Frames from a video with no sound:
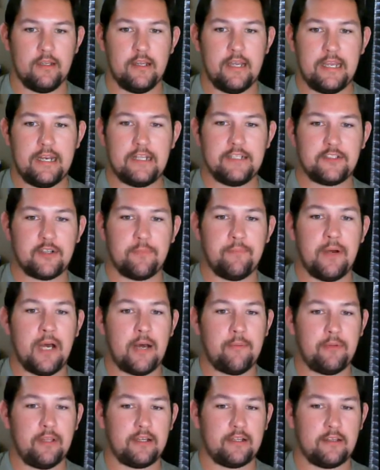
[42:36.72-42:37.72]
and these are
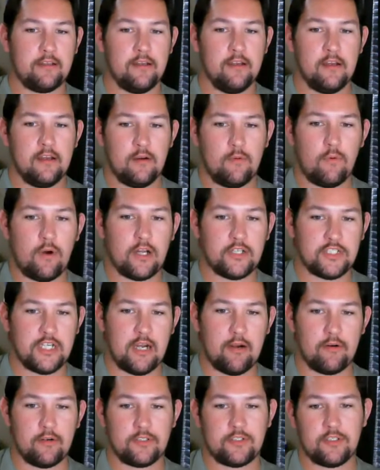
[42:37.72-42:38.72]
public watch
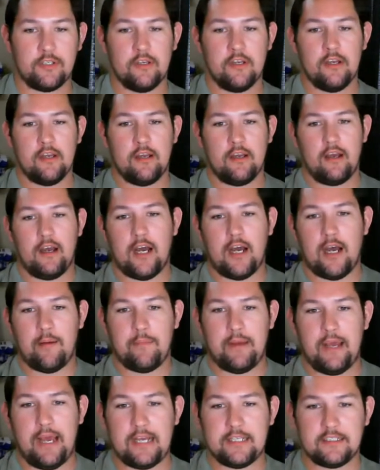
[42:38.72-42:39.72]
hours.
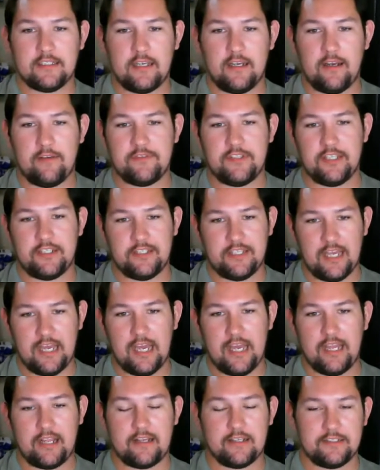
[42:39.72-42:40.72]
Um, as of
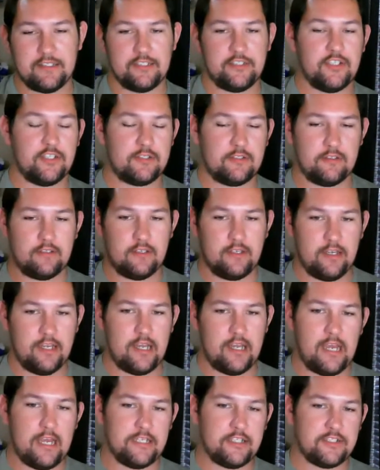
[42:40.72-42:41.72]
today, because it just
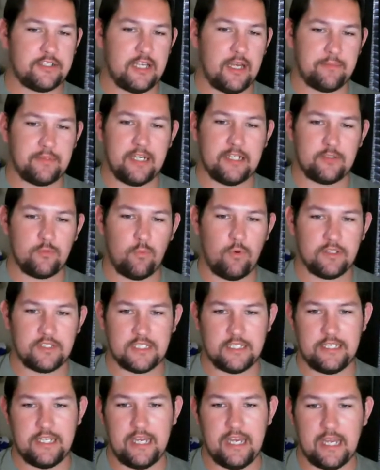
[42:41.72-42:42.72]
it just updates once
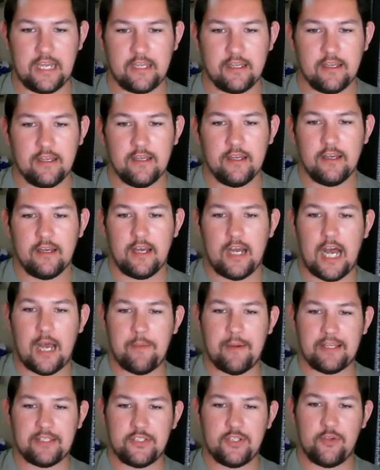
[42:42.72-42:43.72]
a day, I'm
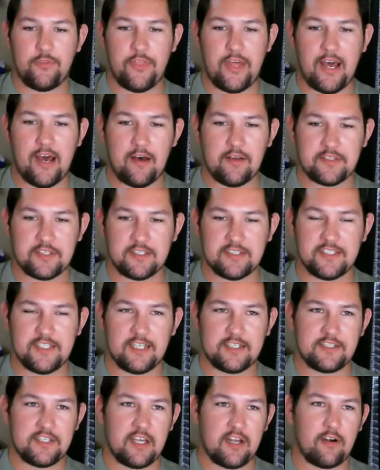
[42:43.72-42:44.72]
at
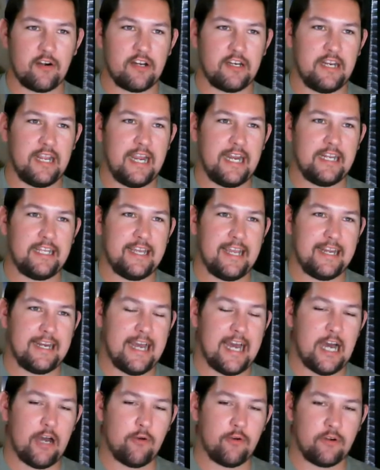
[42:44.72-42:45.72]
2,688
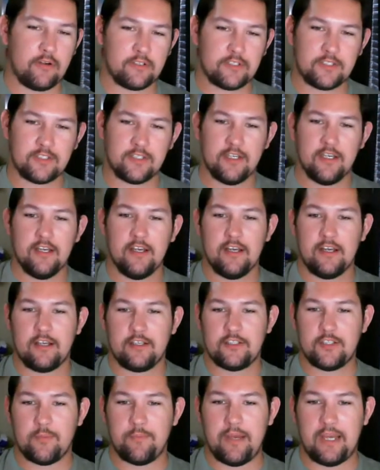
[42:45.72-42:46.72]
hours.
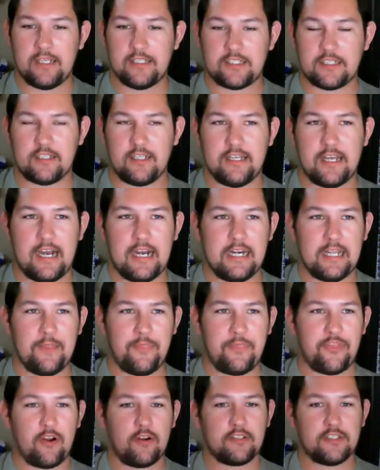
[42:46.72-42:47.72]
So basically, I need
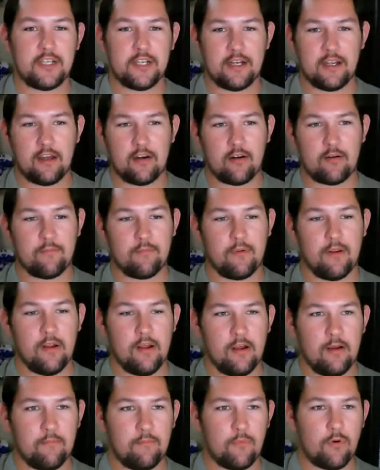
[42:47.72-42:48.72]
1,300
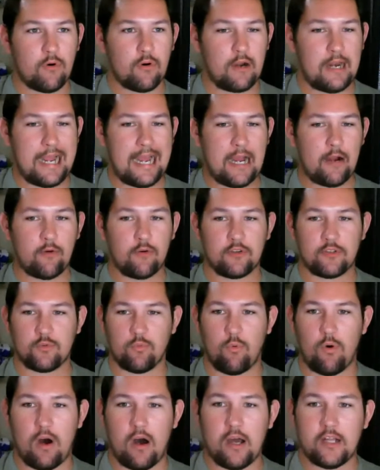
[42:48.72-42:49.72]
more hours
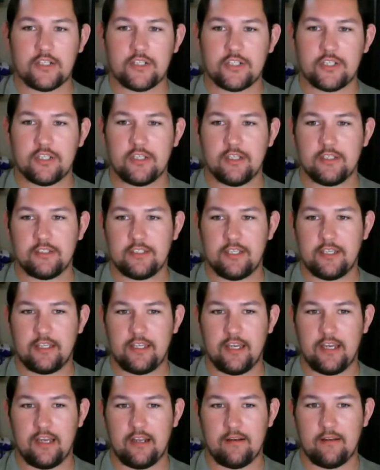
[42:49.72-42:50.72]
watched to
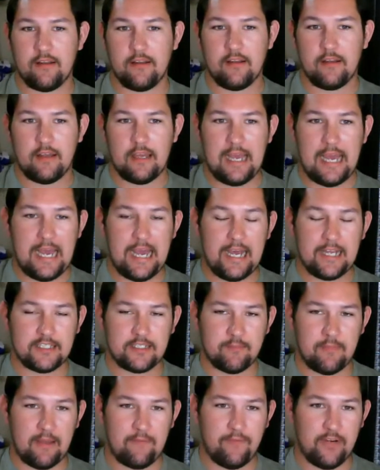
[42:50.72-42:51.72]
get ads
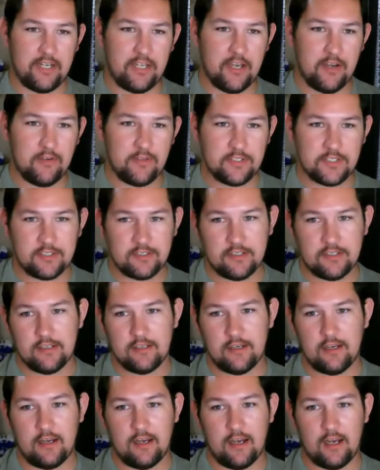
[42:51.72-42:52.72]
on my videos.
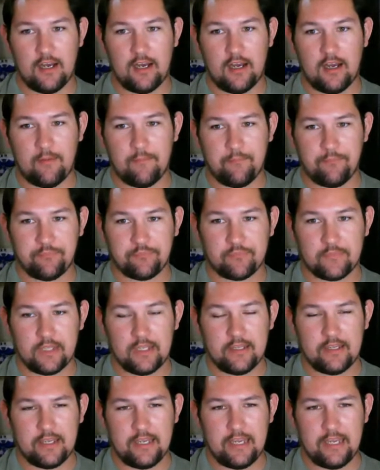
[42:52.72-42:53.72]
Um,
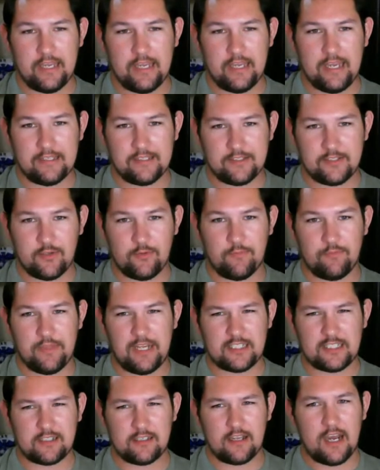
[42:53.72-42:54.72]
and so
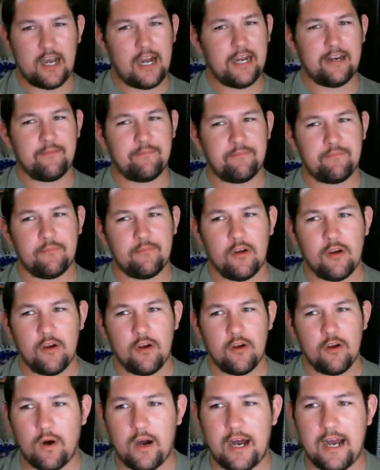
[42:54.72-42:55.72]
that's kind of
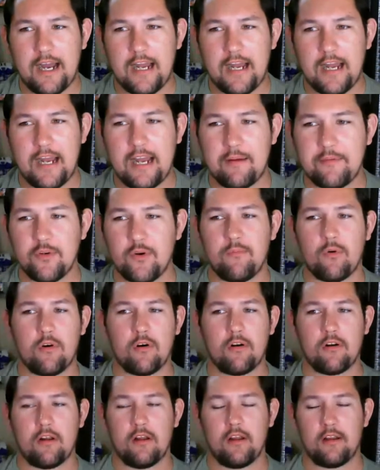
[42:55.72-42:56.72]
why I'm doing
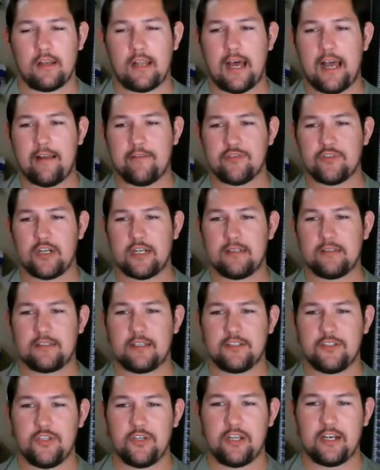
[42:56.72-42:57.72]
more live streams
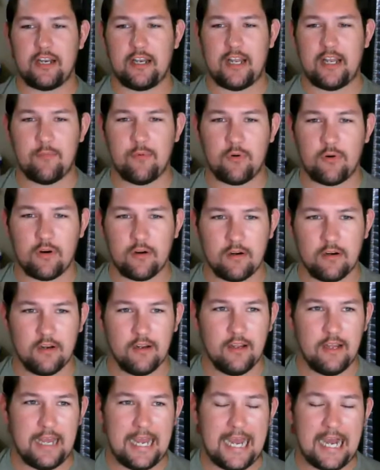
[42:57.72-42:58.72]
because you get a lot more
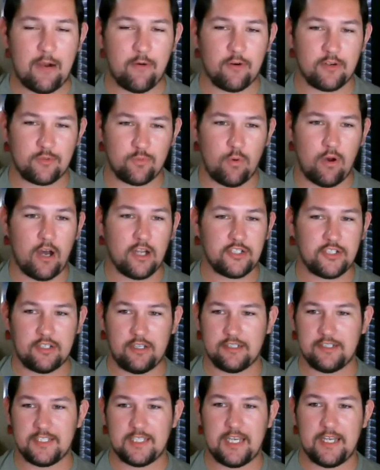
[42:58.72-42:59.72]
hours watched.
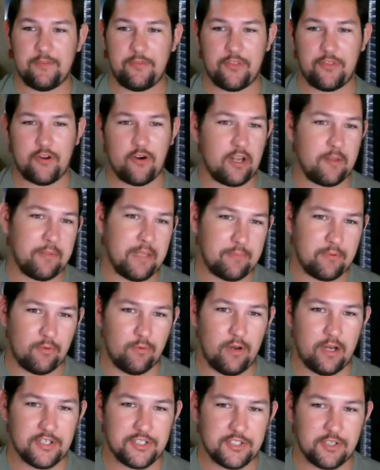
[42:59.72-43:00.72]
Let's say 30 people
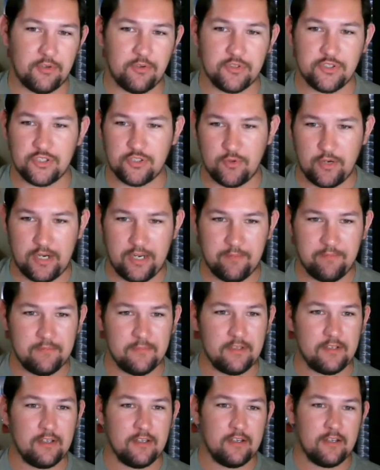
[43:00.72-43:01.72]
watched the whole stream
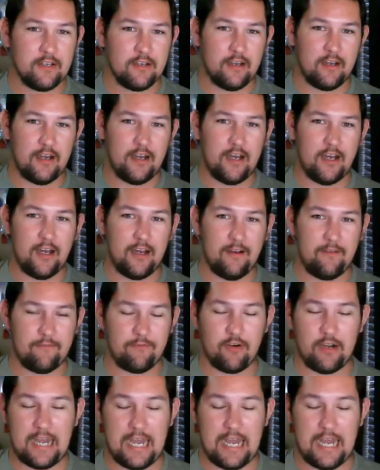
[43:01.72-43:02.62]
uh, for an